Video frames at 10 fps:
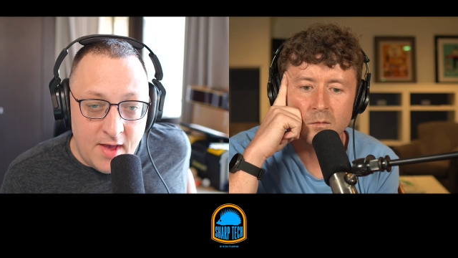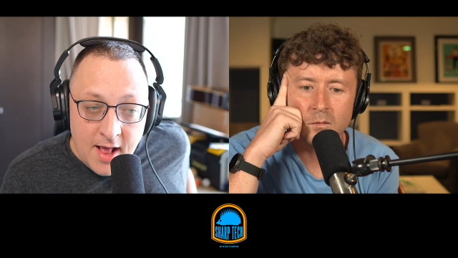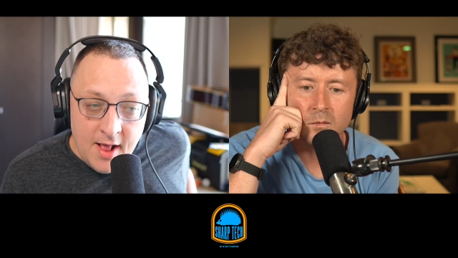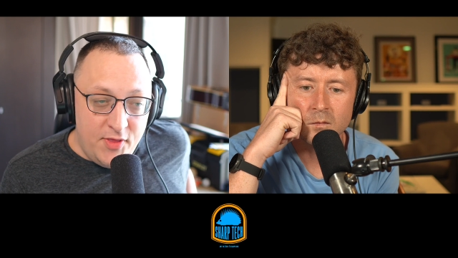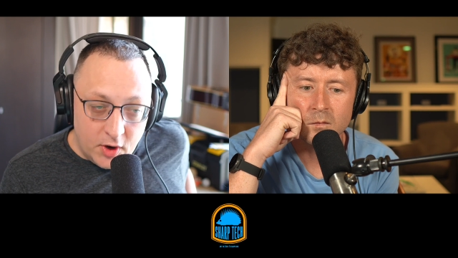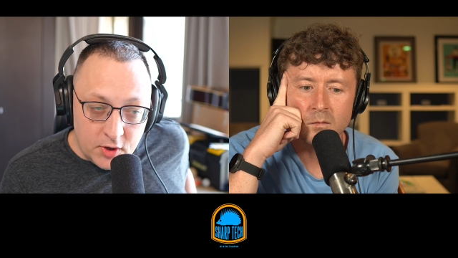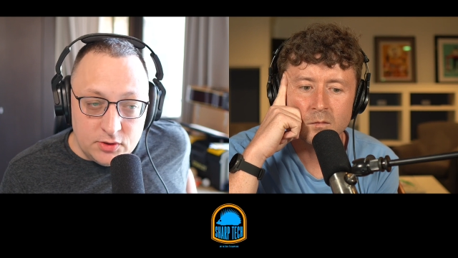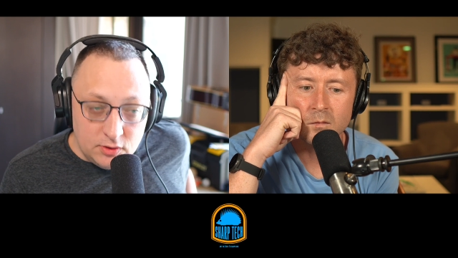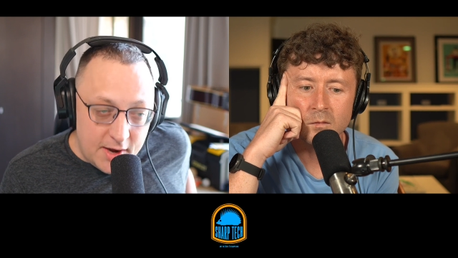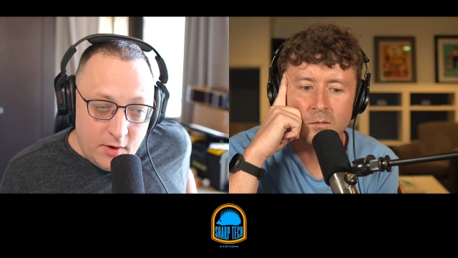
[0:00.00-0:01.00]
Speaker 1: There's
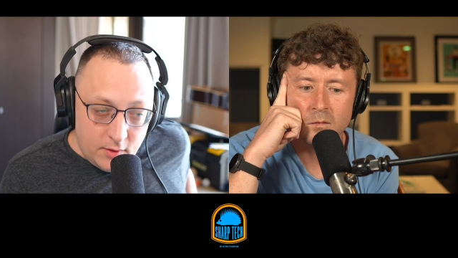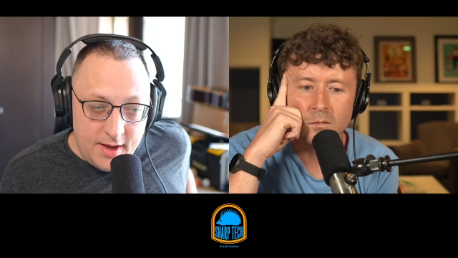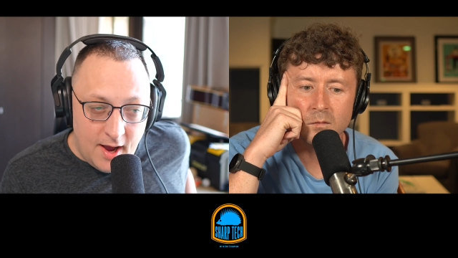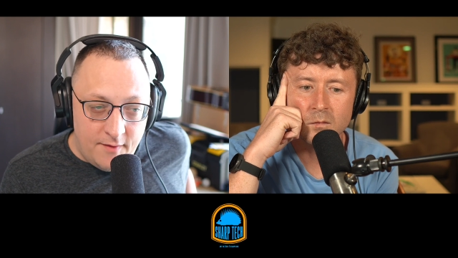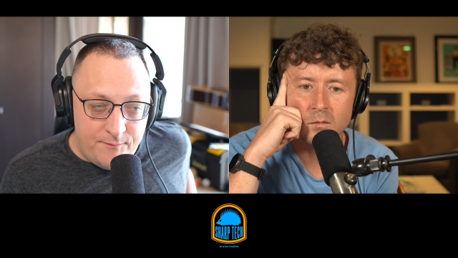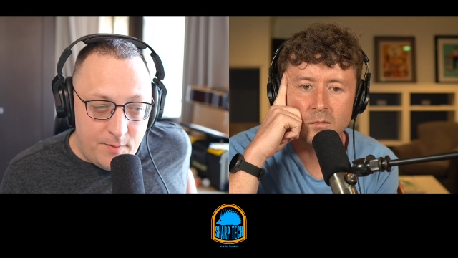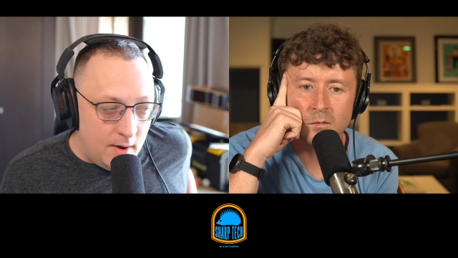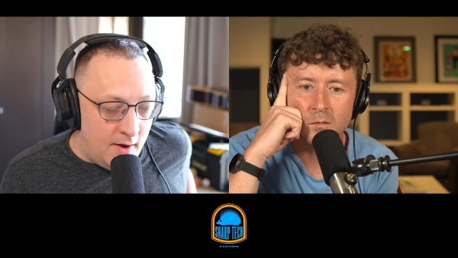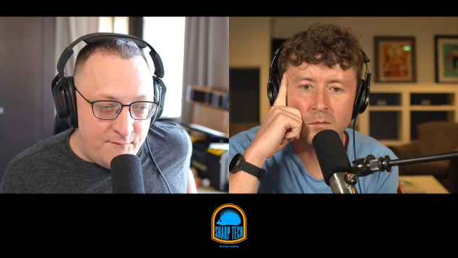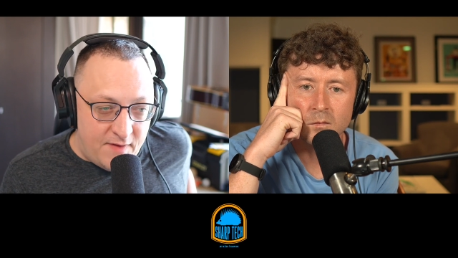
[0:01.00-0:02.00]
literally a, a, a
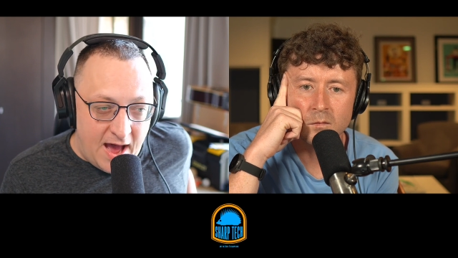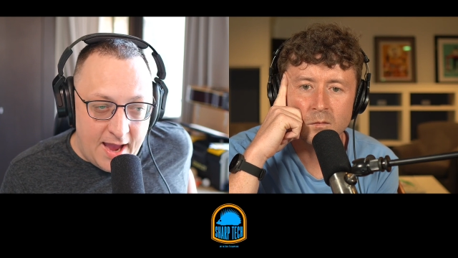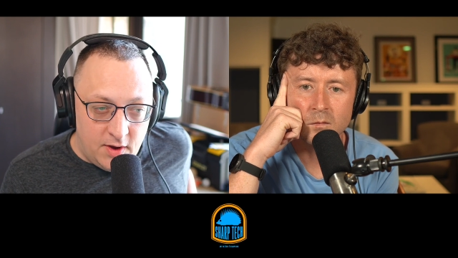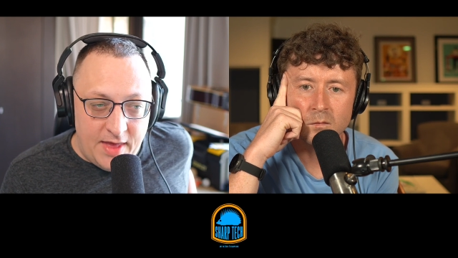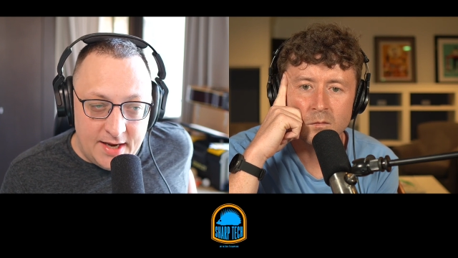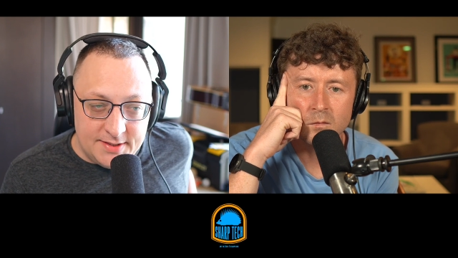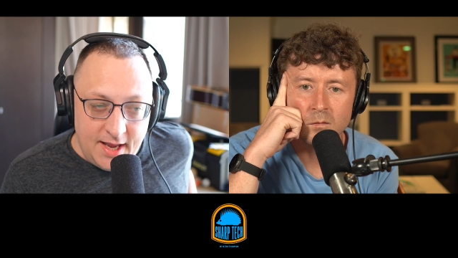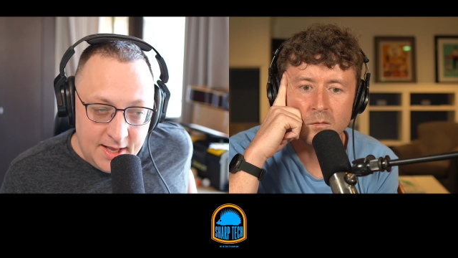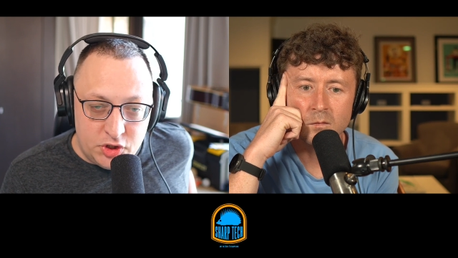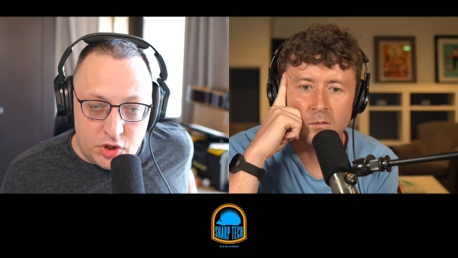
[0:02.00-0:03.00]
file that is
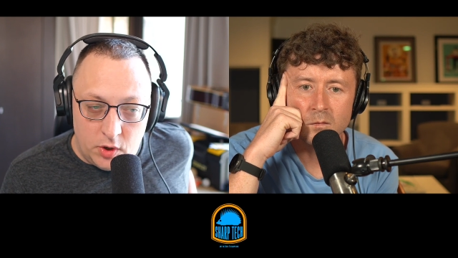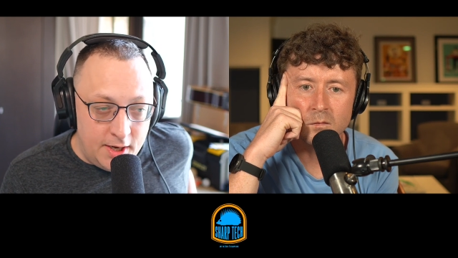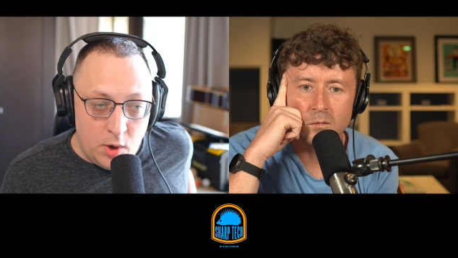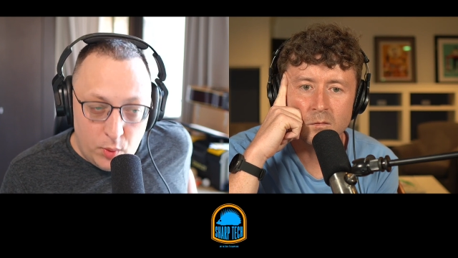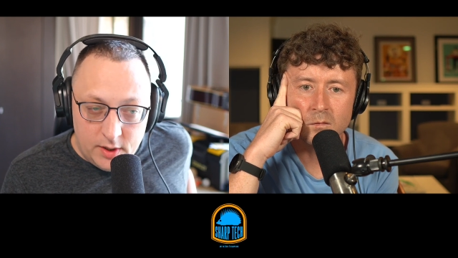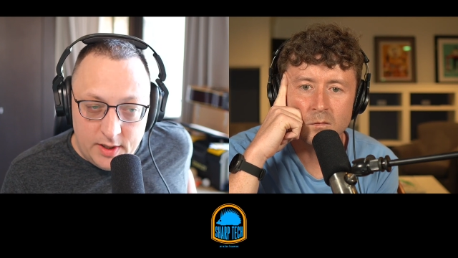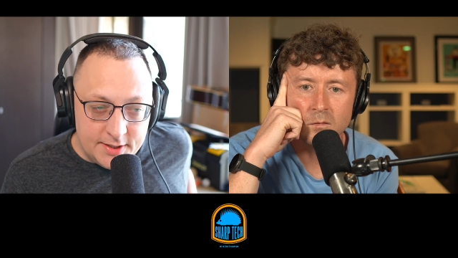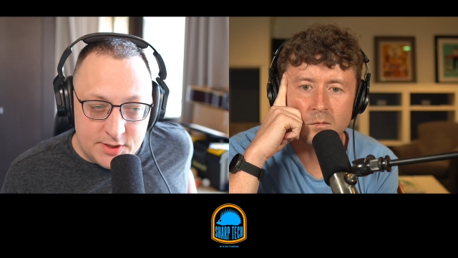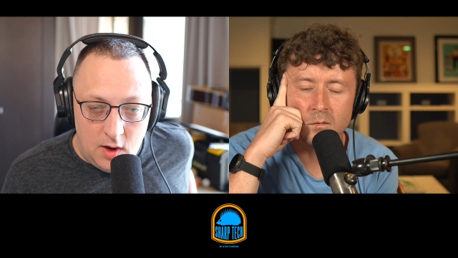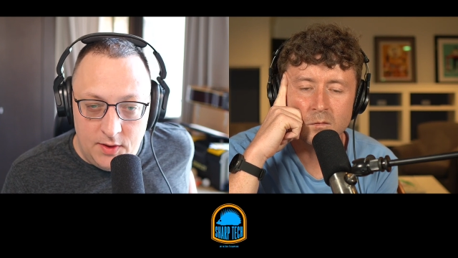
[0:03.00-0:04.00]
inserted. It really is all
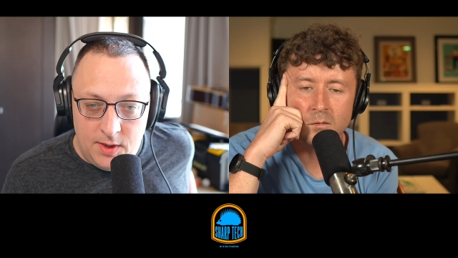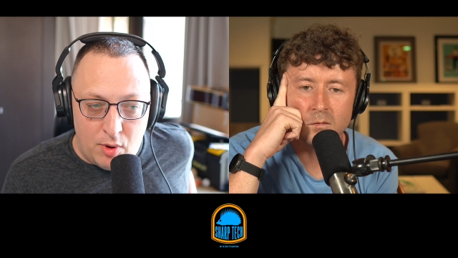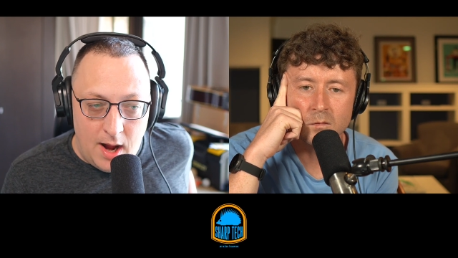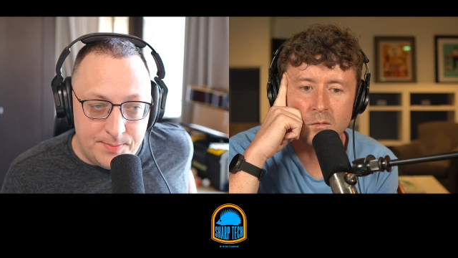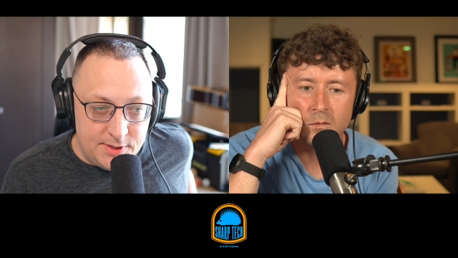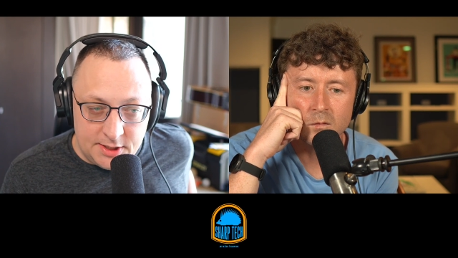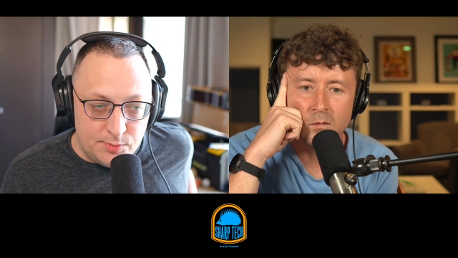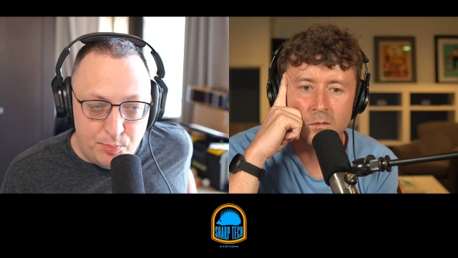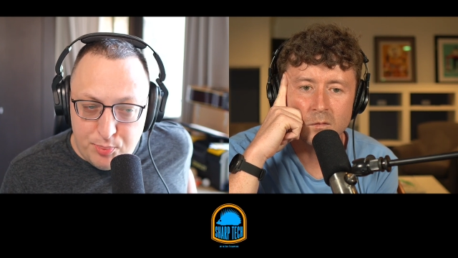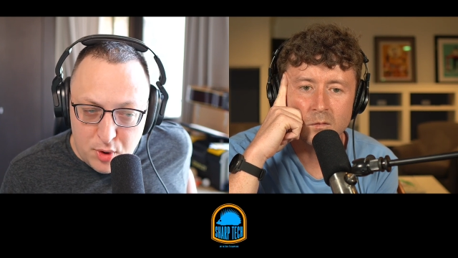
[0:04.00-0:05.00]
in the prompt. It's
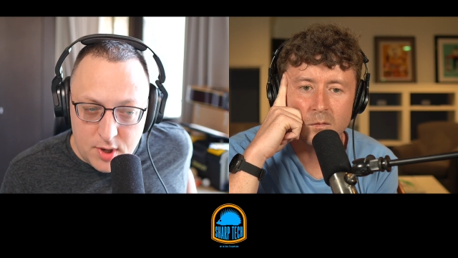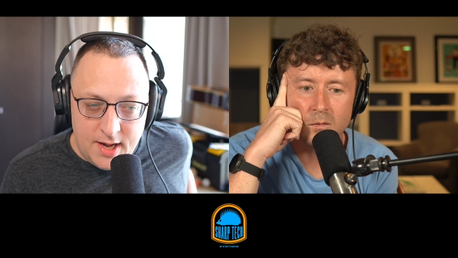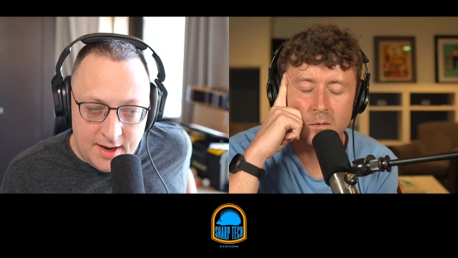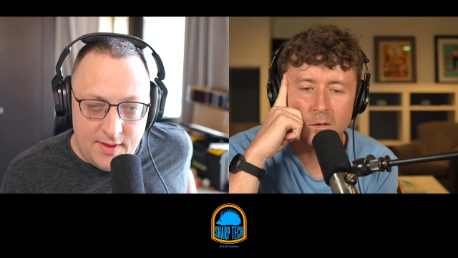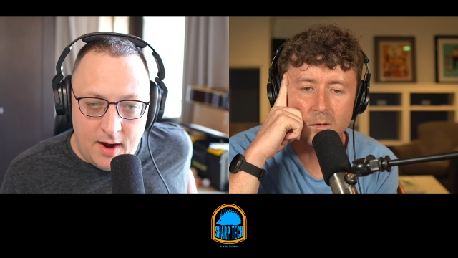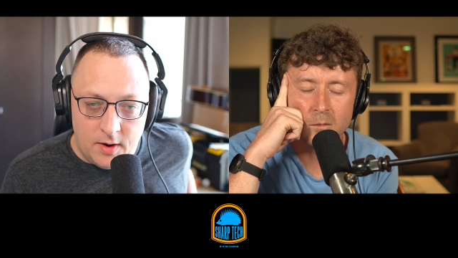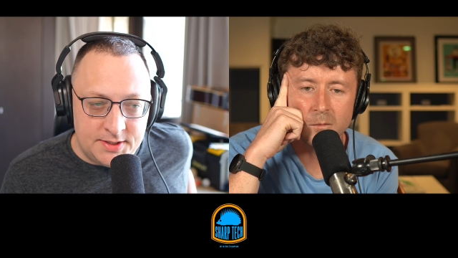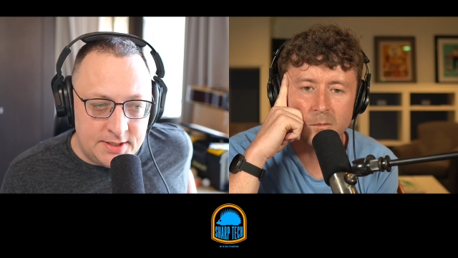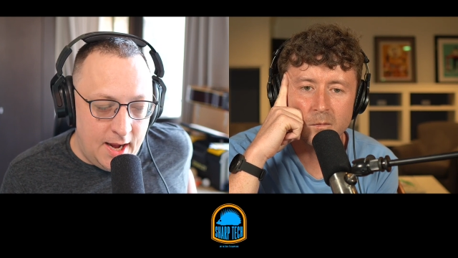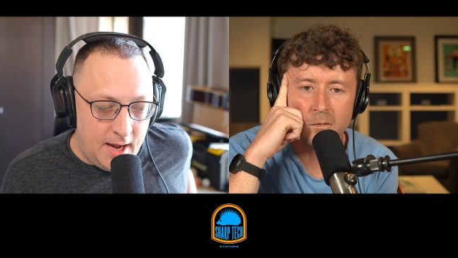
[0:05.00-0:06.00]
put in there
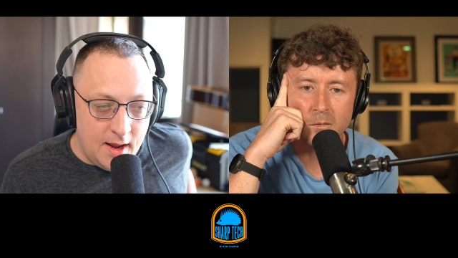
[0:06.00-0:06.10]
saying,